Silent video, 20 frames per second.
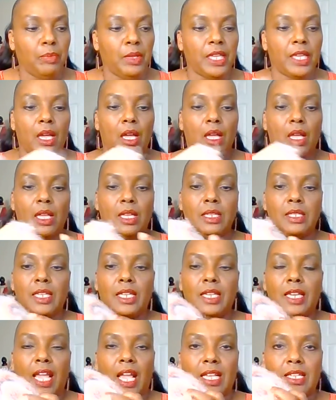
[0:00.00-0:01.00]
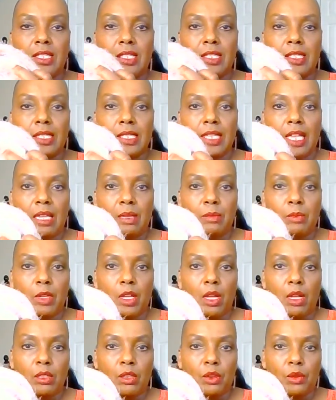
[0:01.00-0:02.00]
because it has the same
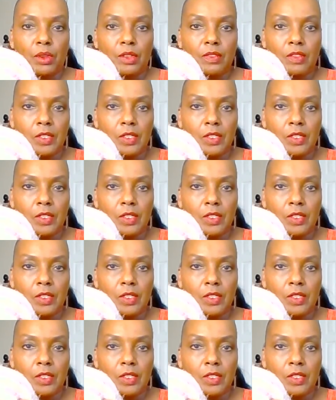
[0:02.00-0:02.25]
color in